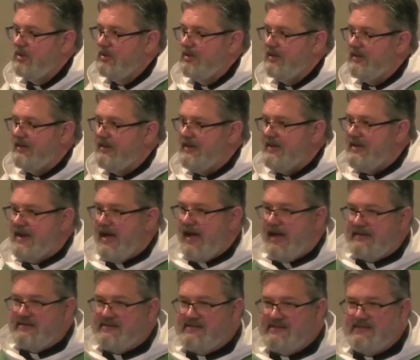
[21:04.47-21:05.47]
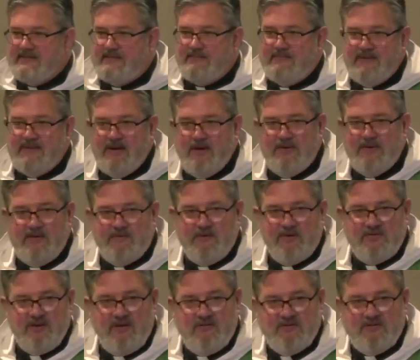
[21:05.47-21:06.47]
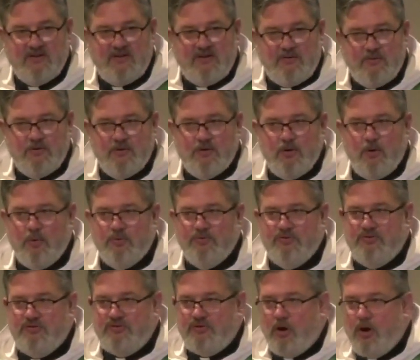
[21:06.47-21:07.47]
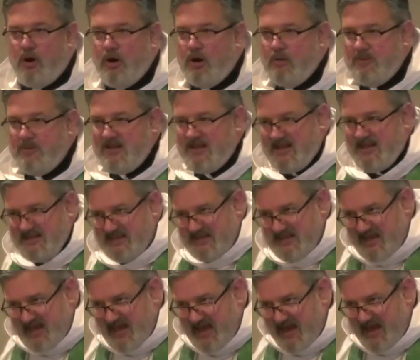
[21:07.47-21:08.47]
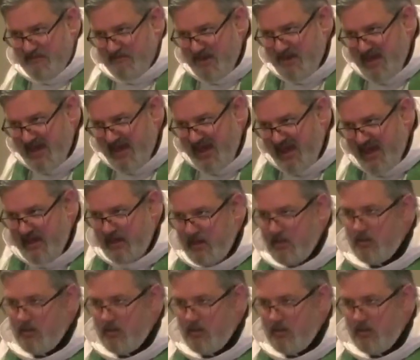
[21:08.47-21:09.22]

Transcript: Not just, you know, give ourselves a little gold star and be like, yay, me.